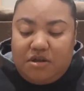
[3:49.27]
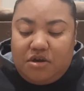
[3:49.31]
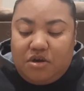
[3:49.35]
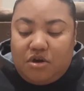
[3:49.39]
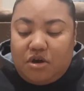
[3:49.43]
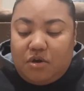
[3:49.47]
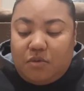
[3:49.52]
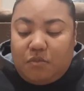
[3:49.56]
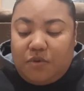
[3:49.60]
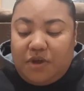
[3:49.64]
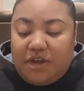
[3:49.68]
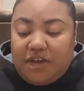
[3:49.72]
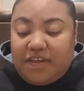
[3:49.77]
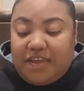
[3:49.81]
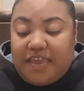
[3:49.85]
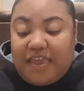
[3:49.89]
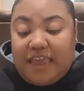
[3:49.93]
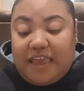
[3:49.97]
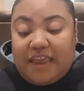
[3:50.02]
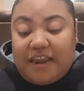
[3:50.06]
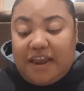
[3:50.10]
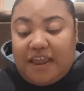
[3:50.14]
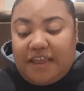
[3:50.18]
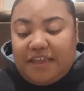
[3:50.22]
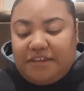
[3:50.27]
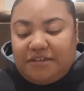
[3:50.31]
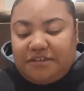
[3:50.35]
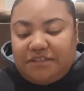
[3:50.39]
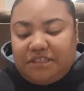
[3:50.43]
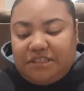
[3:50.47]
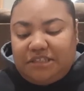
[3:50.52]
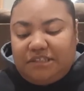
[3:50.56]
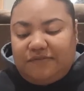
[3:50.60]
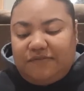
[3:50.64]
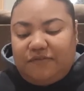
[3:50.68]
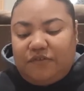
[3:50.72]
Or what can I
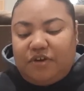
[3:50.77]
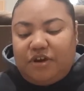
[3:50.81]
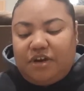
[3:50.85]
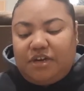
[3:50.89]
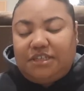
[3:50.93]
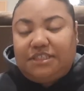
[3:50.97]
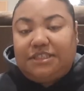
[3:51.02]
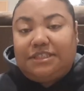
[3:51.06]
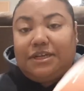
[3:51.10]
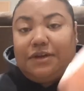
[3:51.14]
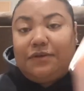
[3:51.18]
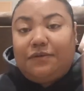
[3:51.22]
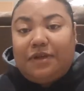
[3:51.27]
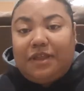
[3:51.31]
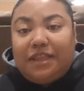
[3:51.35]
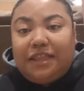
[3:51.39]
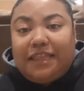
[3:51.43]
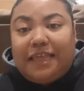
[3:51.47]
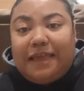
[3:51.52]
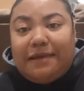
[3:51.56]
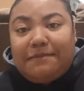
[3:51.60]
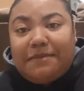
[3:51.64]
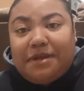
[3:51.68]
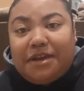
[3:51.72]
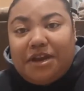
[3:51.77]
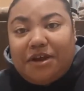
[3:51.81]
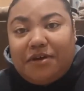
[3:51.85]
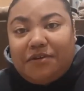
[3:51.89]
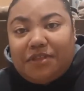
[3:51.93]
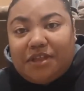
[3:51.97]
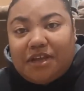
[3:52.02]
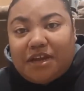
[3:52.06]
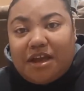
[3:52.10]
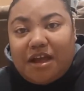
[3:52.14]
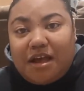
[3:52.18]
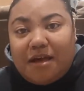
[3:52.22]
use this for? So let me know
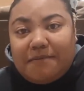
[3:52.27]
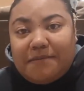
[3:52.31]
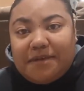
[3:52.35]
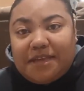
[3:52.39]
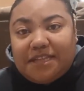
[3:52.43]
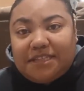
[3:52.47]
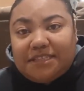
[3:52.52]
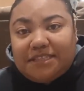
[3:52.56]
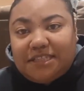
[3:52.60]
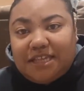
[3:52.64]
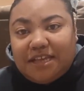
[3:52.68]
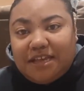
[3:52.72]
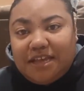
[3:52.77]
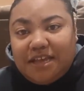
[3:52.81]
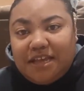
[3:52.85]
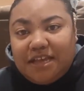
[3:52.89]
in the comments.